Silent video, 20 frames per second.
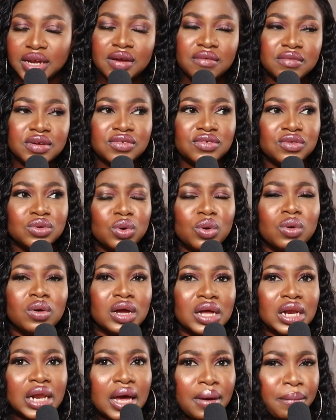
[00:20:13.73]
There is no
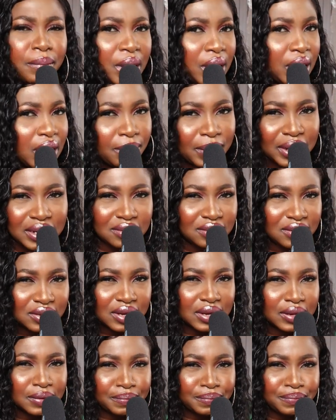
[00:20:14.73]
glam here, my
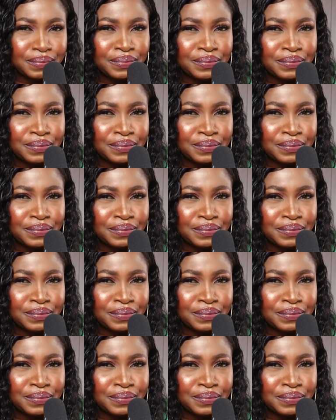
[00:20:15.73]
dear.